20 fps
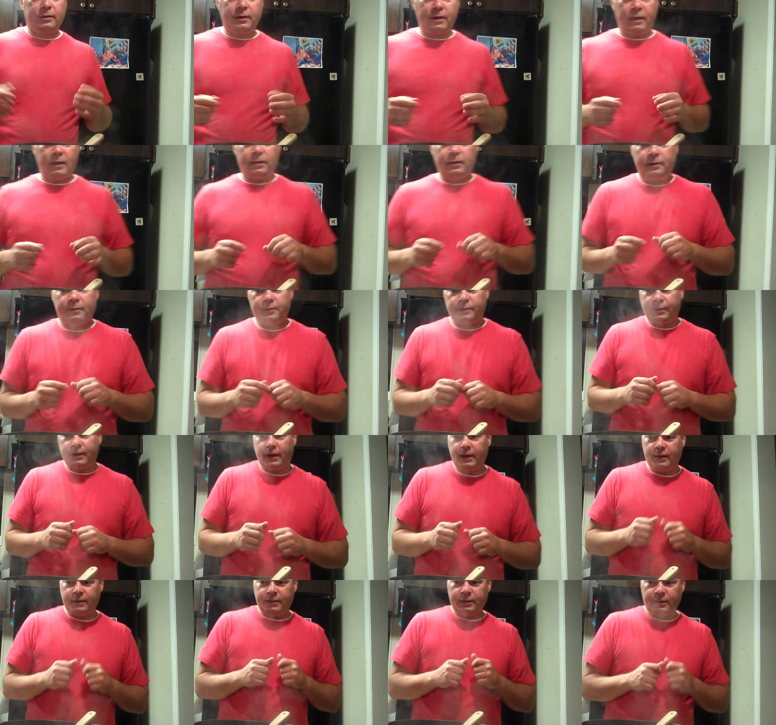just kind of
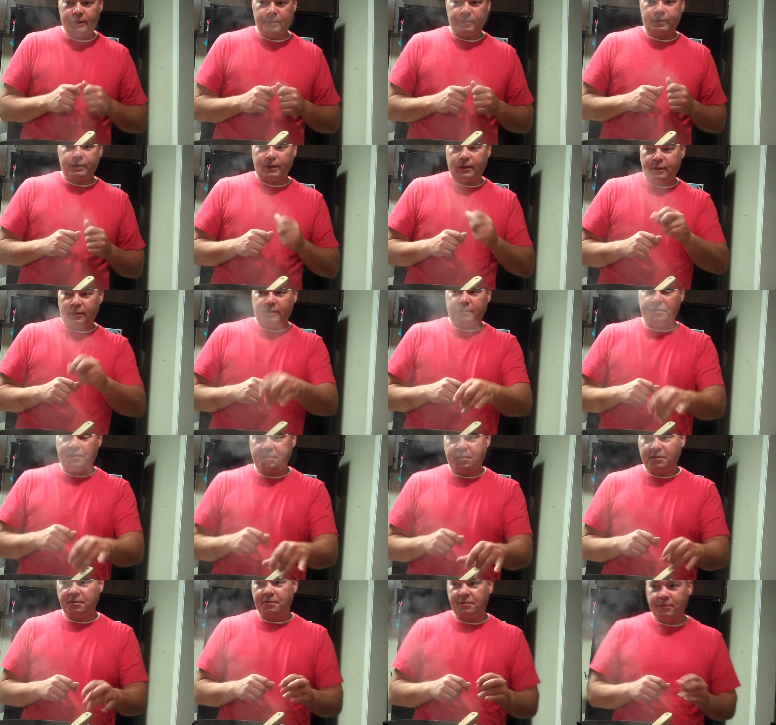staying to
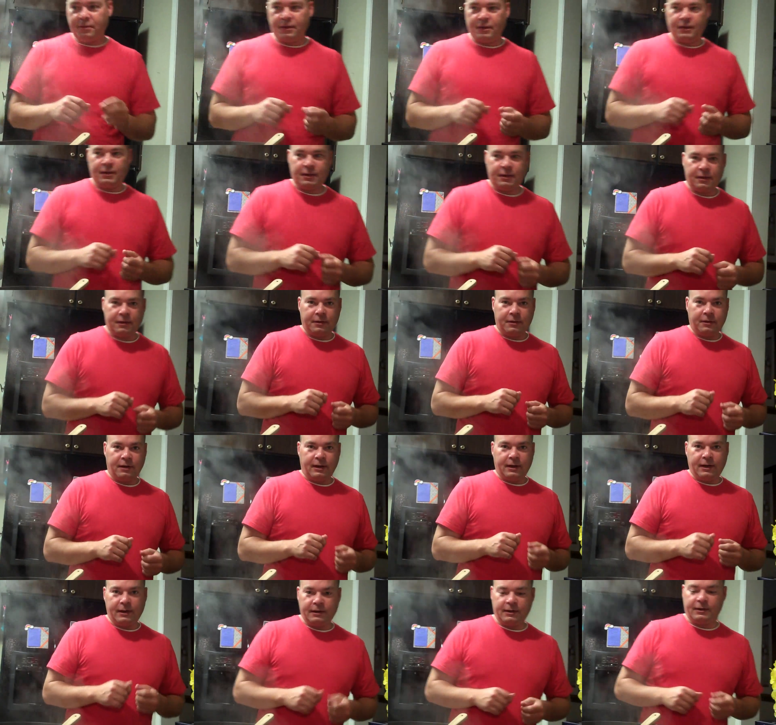themselves,
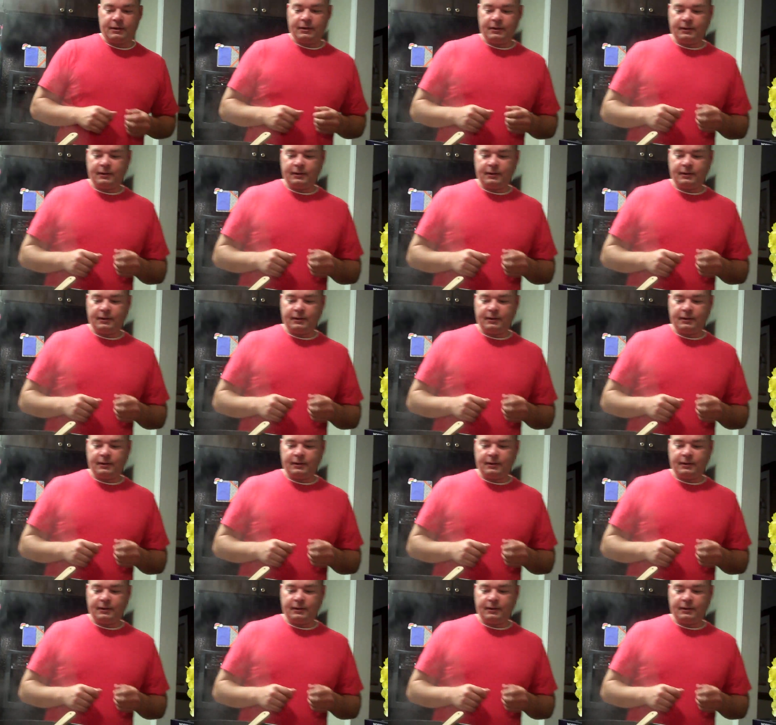right?